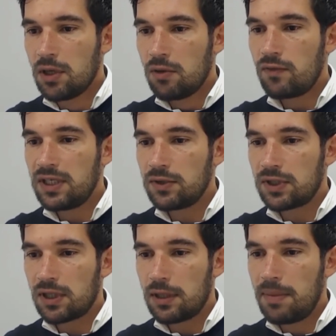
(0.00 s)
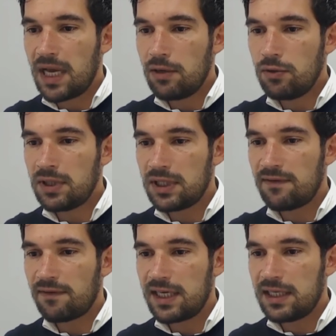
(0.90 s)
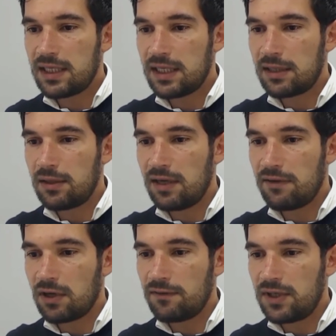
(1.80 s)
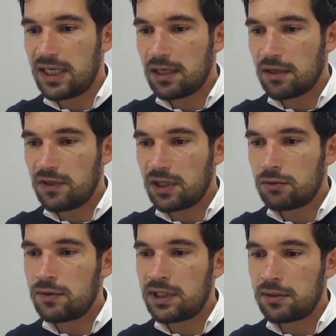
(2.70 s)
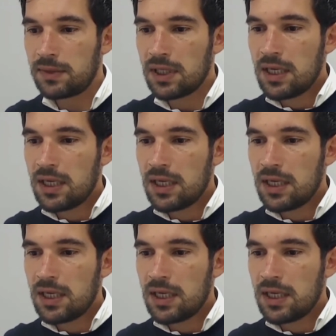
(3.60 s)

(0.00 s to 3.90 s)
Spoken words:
We use a balloon inflated at the level of the neck of the aneurysm,